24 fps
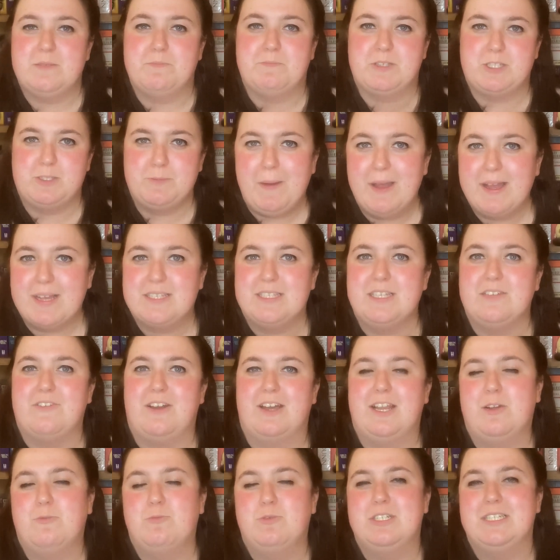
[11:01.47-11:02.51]
in perspective
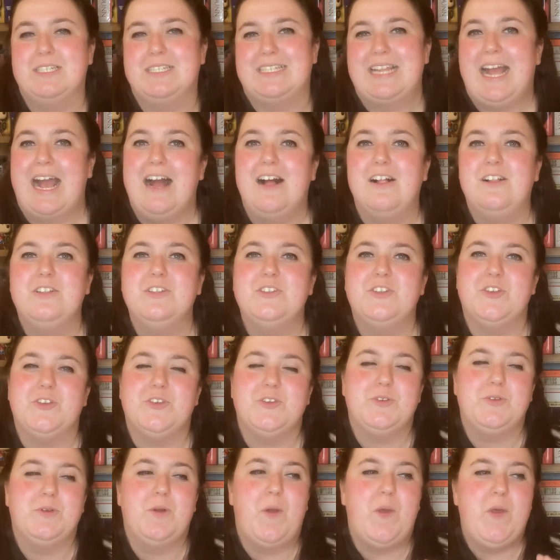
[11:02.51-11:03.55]
and it wouldn't tell
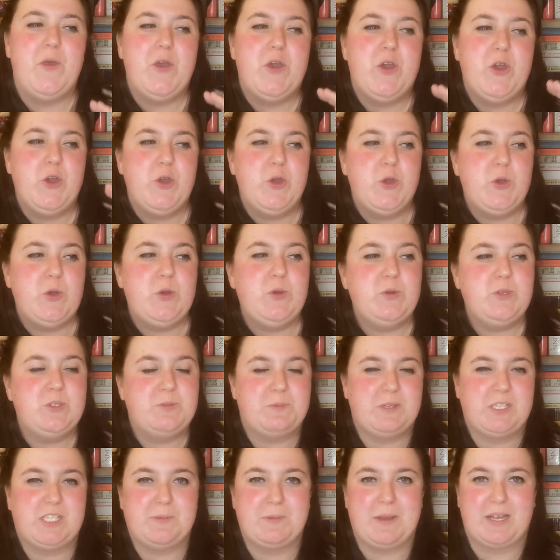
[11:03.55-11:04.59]
you whose
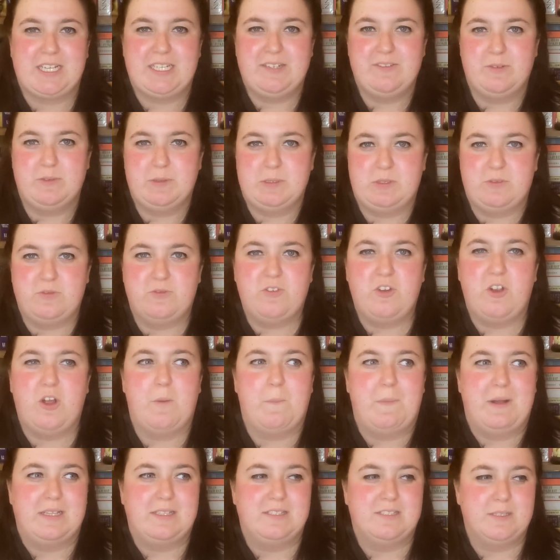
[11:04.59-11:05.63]
perspective it was
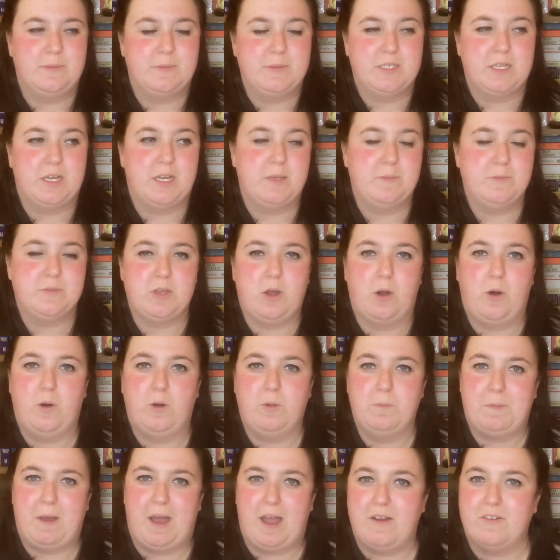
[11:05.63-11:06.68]
from, and sometimes a
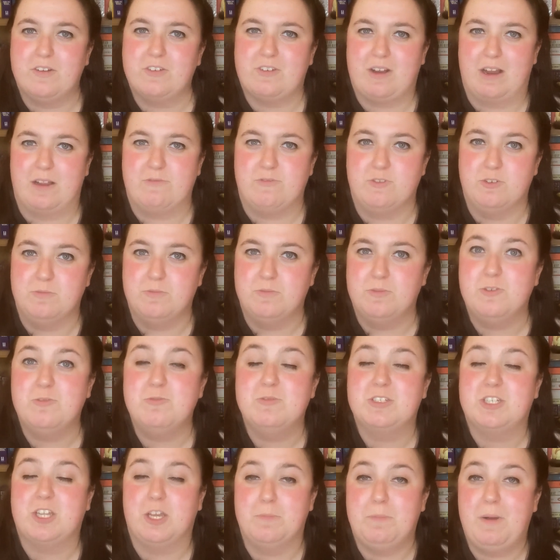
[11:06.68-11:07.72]
whole paragraph or more
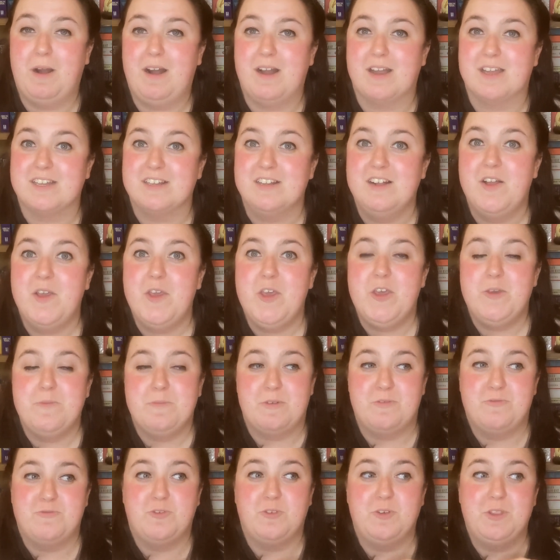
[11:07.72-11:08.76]
would go by
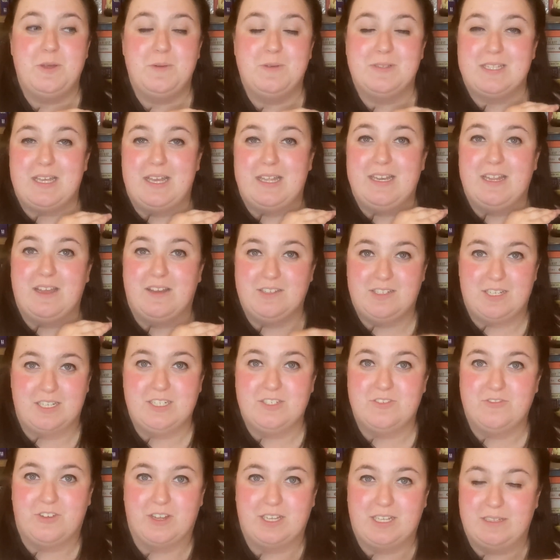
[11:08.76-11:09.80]
before there was any
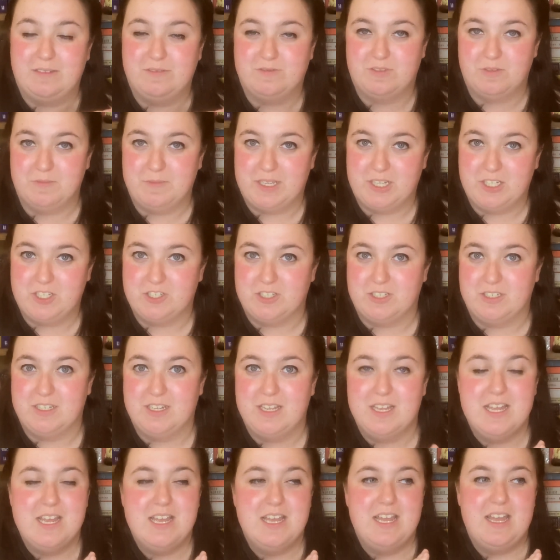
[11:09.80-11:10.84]
identifying information.
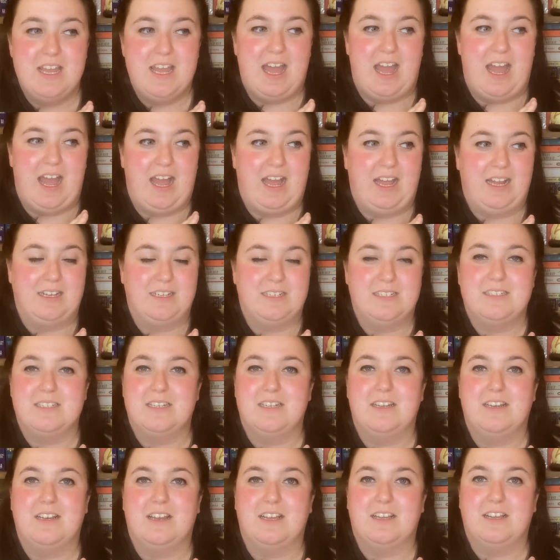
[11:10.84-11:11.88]
And
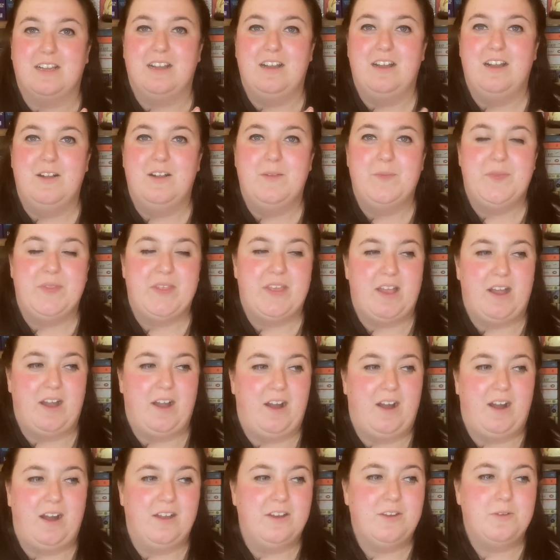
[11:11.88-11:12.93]
like,
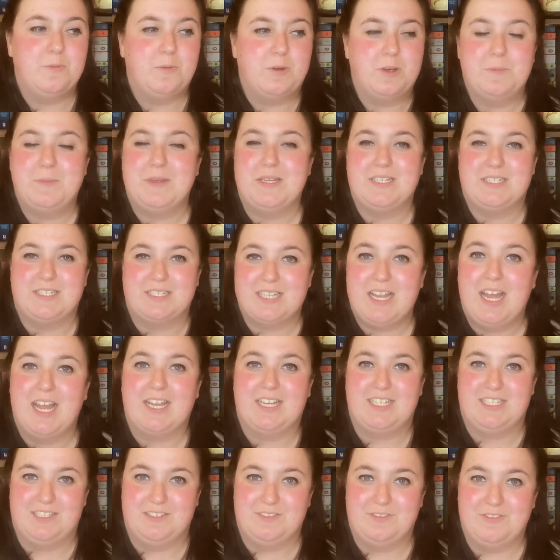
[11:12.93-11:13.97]
I don't want to be a
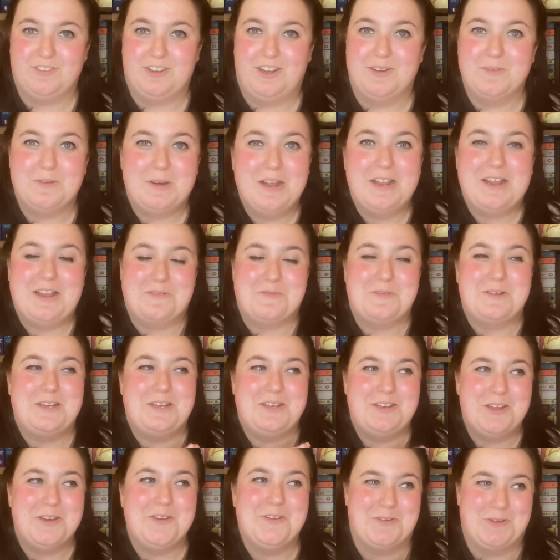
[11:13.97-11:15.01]
detective, I want to
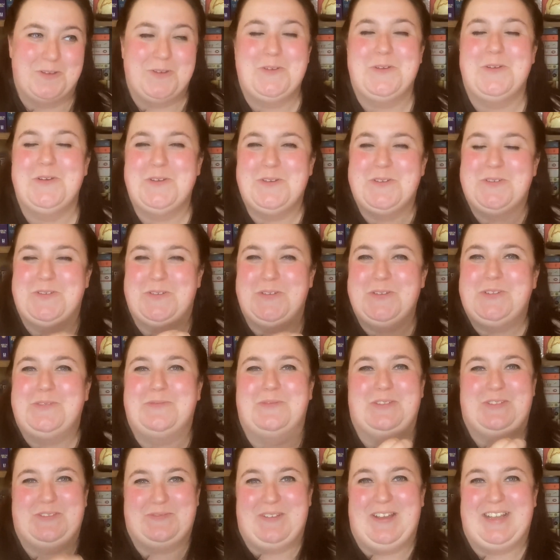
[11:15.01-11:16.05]
know whose
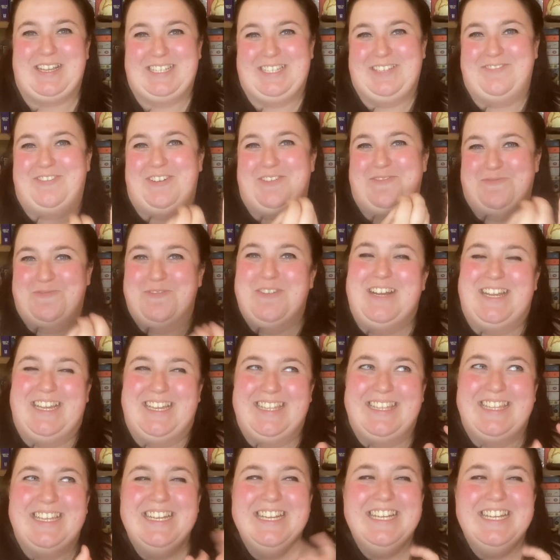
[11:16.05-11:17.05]
perspective I'm with.